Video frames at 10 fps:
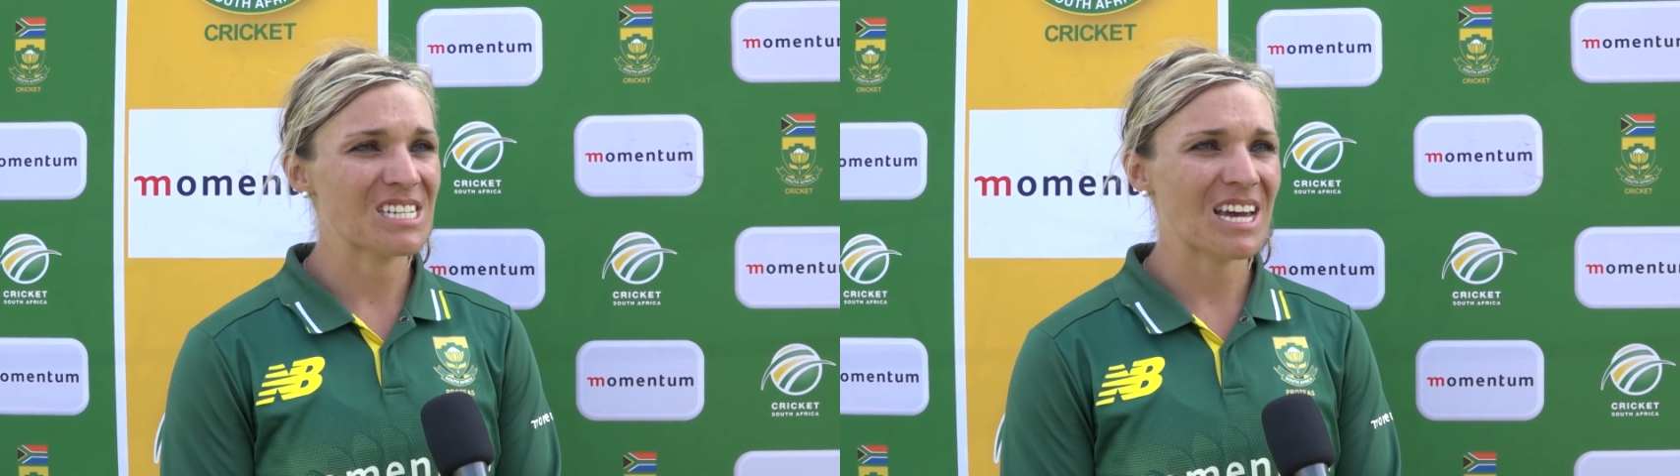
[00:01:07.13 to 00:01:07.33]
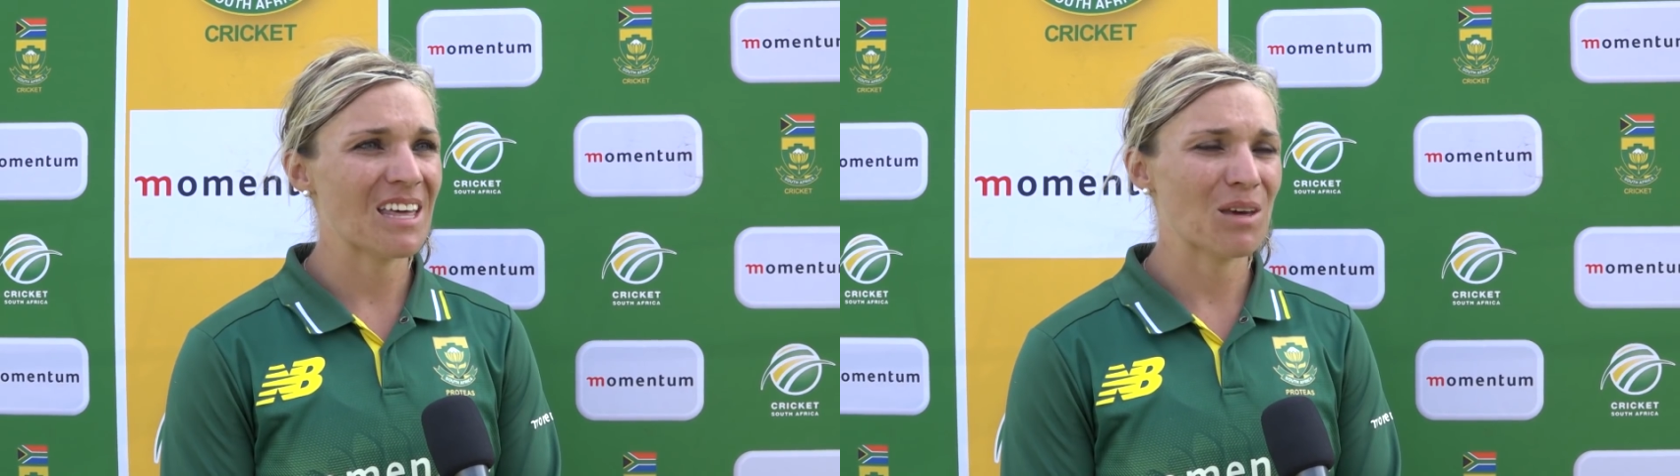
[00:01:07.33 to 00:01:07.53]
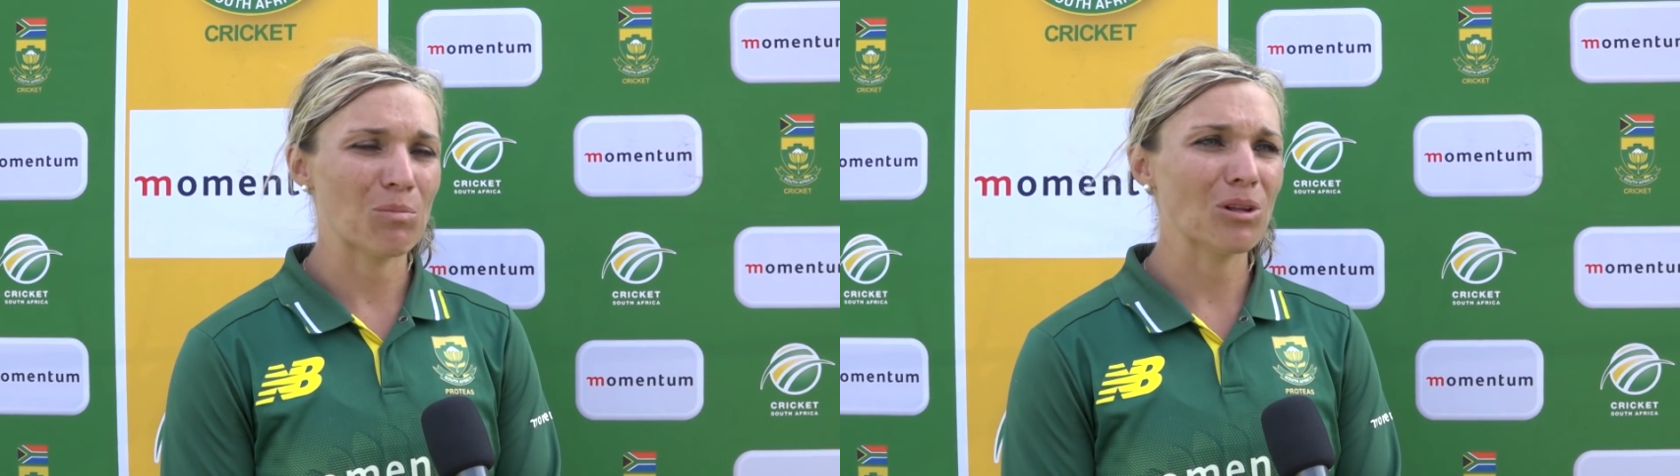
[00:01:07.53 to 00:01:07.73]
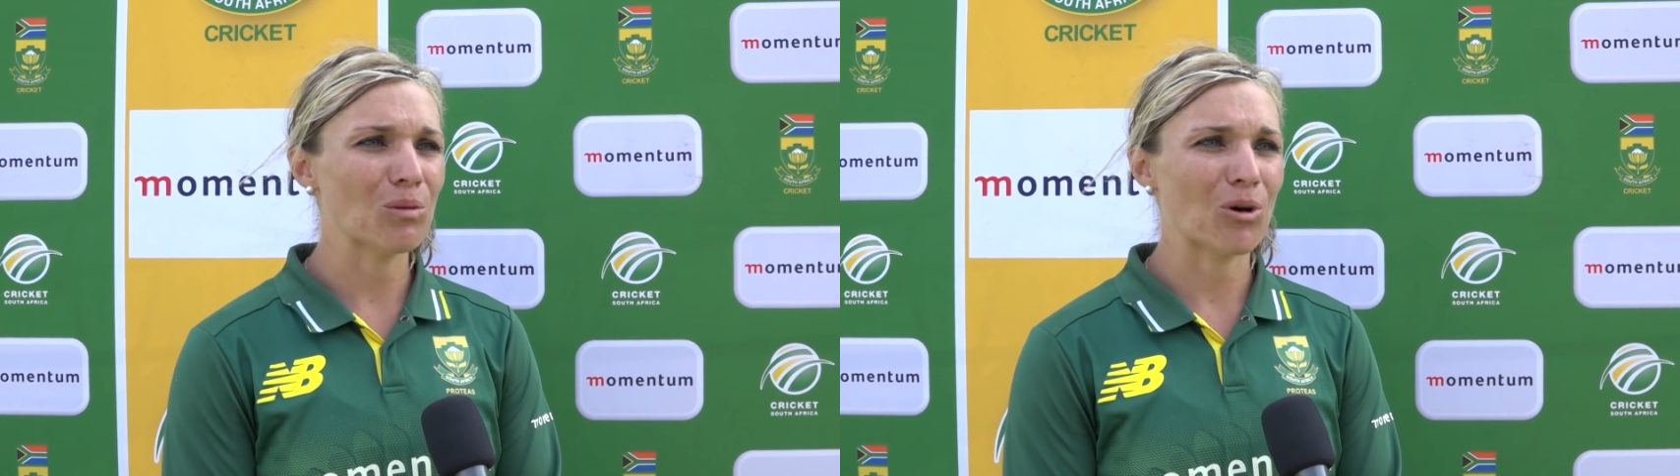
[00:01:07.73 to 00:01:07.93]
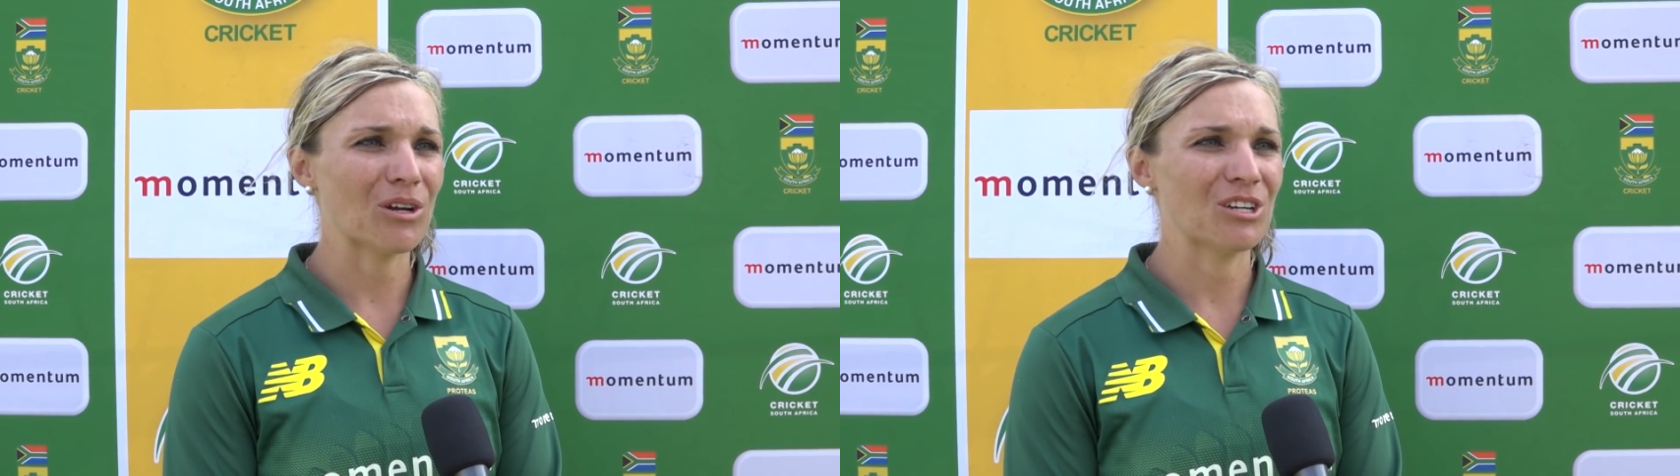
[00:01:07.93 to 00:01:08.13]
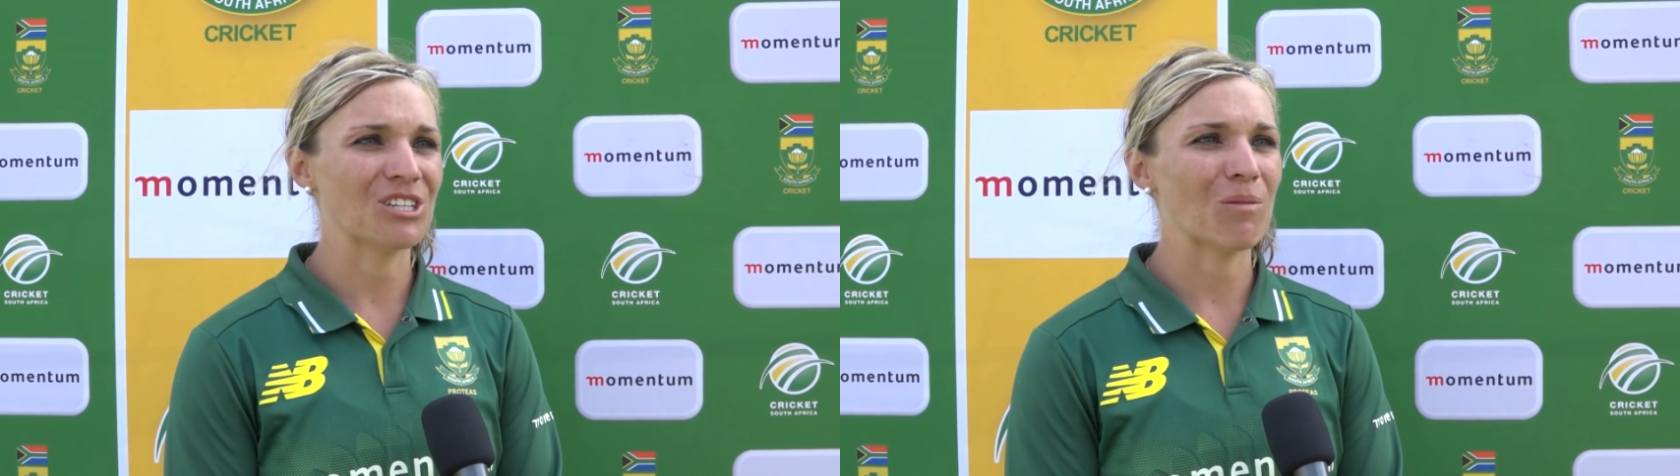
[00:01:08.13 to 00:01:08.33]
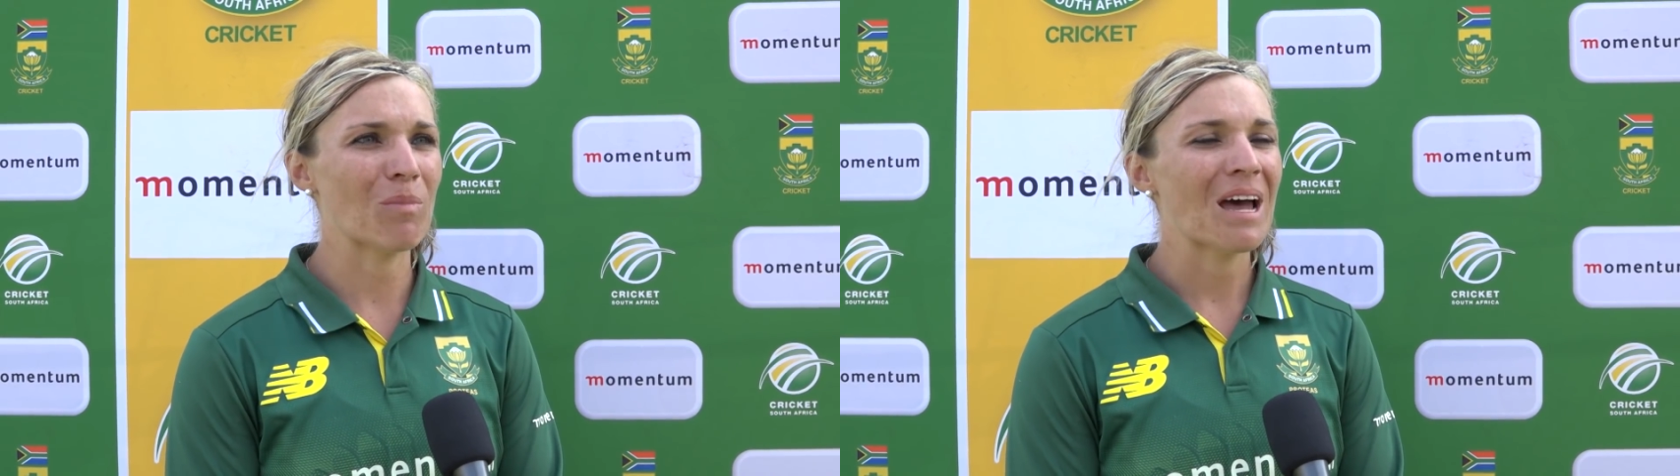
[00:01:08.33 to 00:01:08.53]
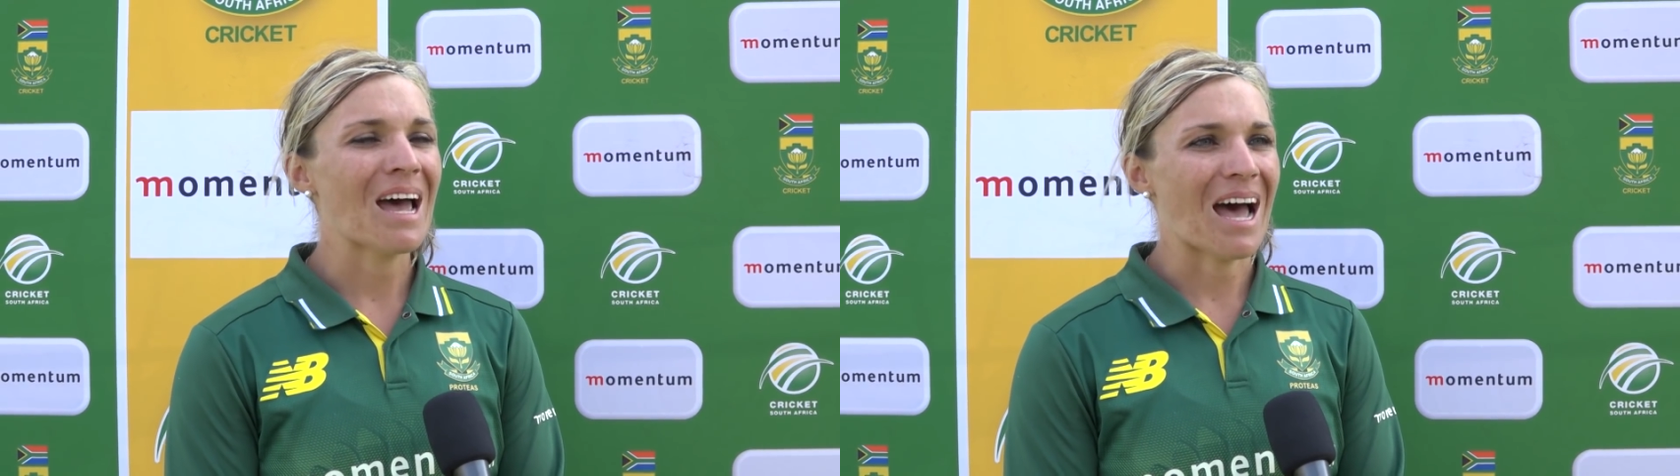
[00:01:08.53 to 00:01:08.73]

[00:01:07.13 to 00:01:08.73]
stay there, build a partnership,